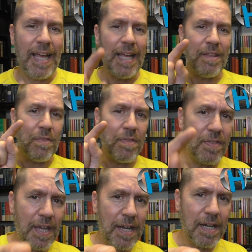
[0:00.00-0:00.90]
and
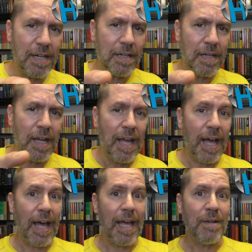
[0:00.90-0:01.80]
there
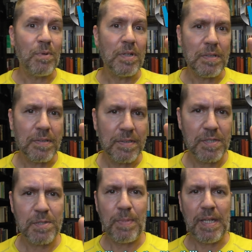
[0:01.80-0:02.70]
I will
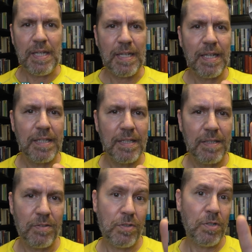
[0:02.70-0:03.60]
speak
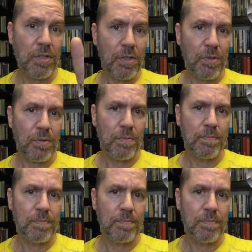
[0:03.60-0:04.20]
to you.